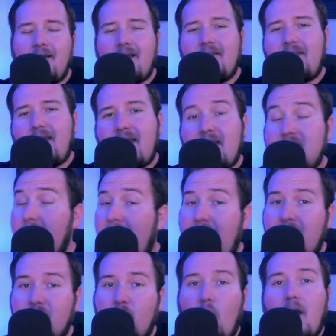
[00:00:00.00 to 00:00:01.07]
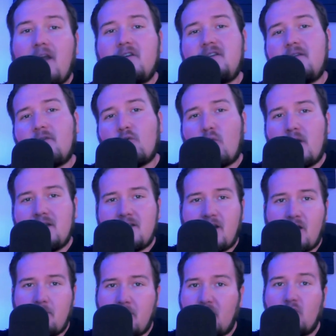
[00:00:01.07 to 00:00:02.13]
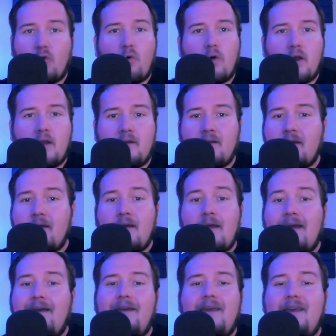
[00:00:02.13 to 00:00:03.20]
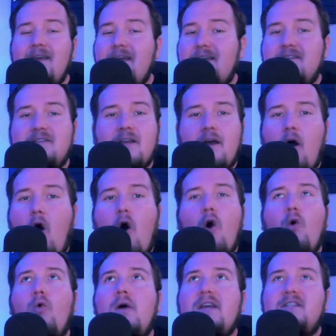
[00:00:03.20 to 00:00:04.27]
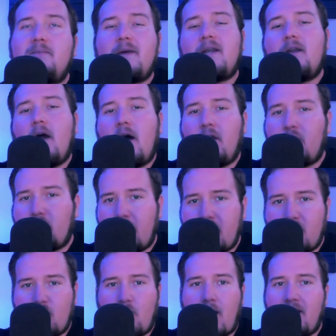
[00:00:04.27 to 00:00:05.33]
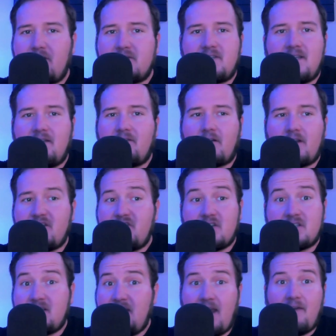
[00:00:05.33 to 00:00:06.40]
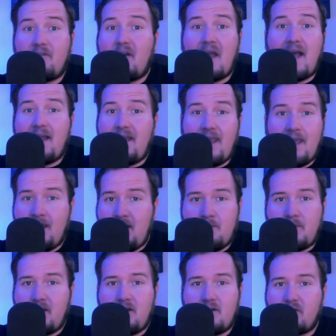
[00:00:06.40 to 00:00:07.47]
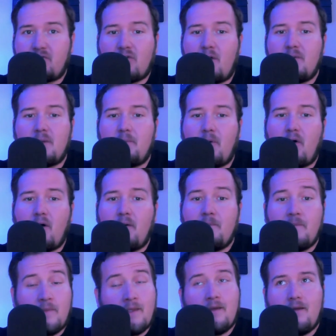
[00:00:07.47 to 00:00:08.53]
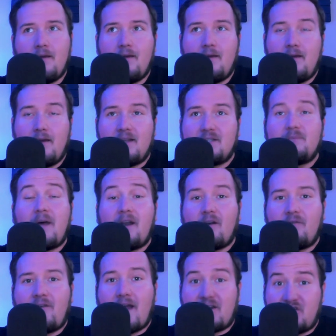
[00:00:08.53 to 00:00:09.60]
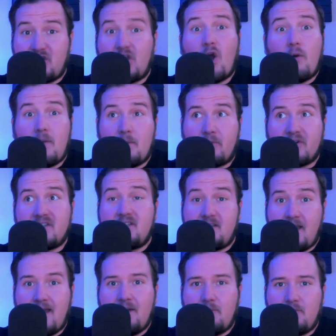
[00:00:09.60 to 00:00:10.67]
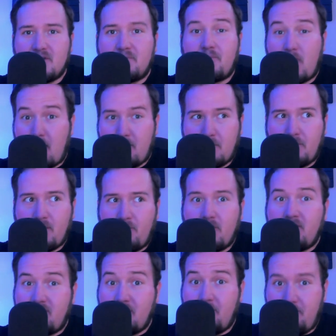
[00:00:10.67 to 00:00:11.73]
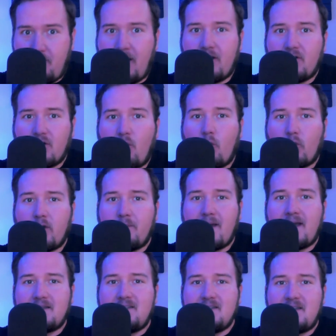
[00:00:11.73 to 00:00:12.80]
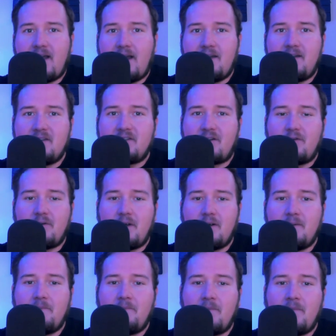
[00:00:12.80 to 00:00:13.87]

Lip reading: They have wide receiver 1 Terry McLaurin. He has always been an underrated wide receiver. He's just never had anybody to throw him the ball. As a matter of fact, Jacoby Brissett was probably one of the better quarterbacks he's had in his career.